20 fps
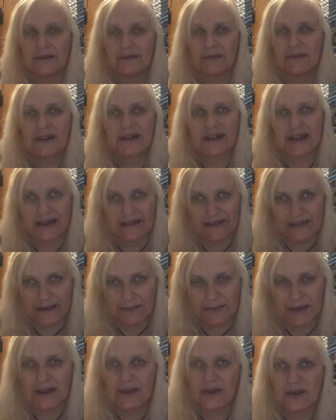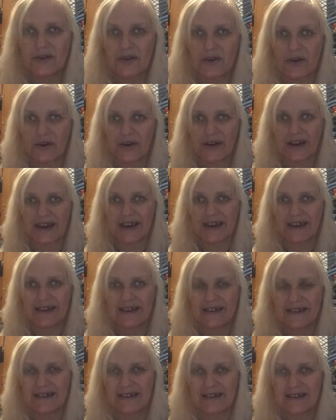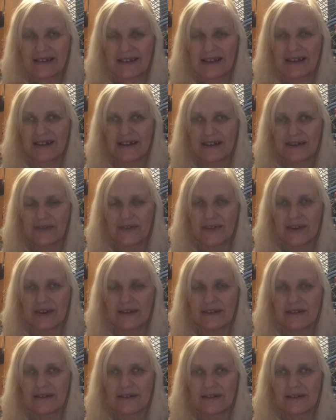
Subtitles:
Well, nice to meet you, Cocky, said Olivia.